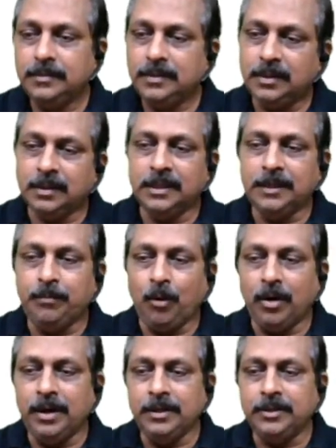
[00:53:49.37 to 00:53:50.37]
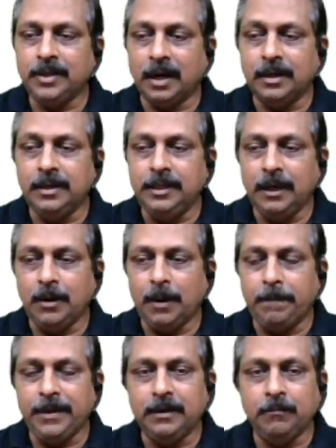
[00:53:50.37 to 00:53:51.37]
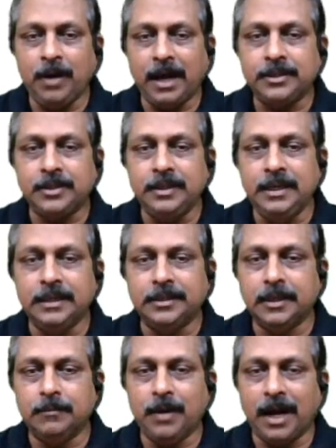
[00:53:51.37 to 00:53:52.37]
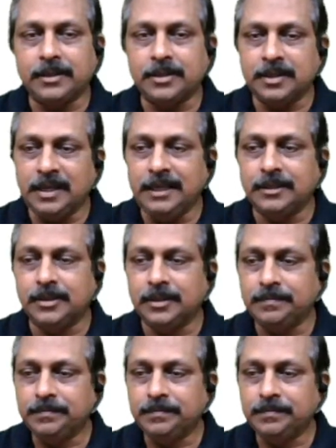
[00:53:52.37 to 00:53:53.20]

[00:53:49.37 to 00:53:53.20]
Turning point, sudden development, vaccinated, vaccinate.